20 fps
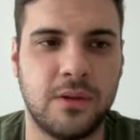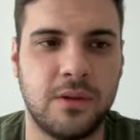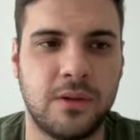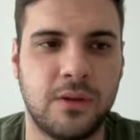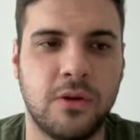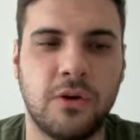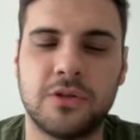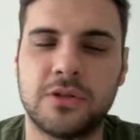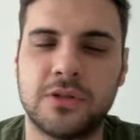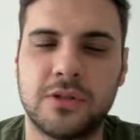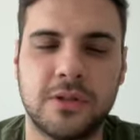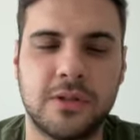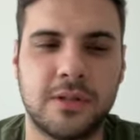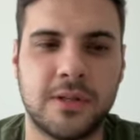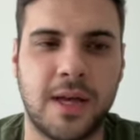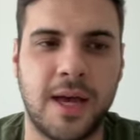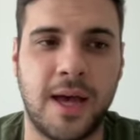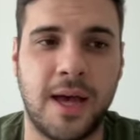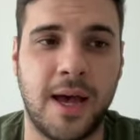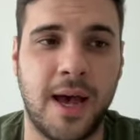not to,
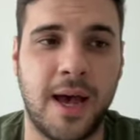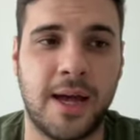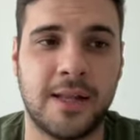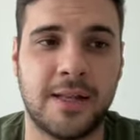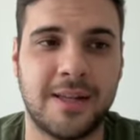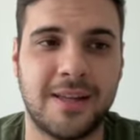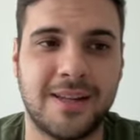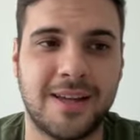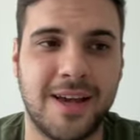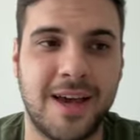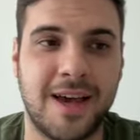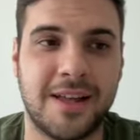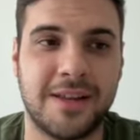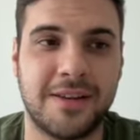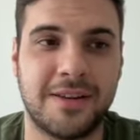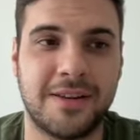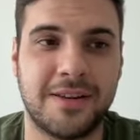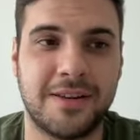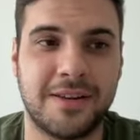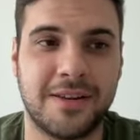uh, and
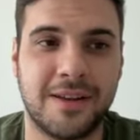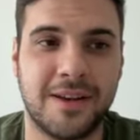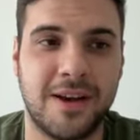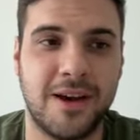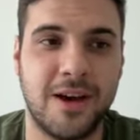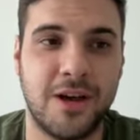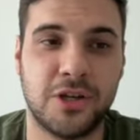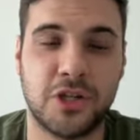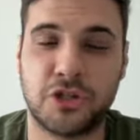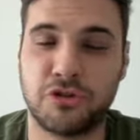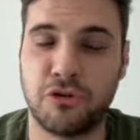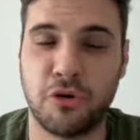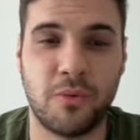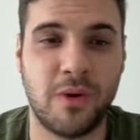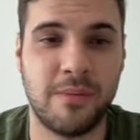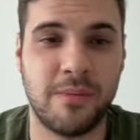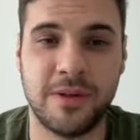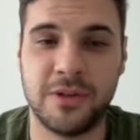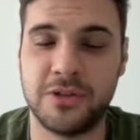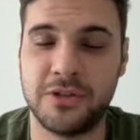and uh, strong
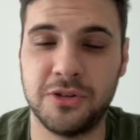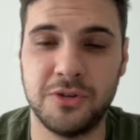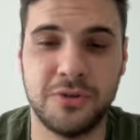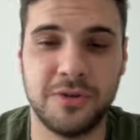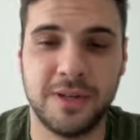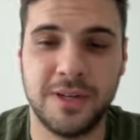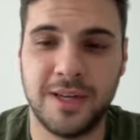women too.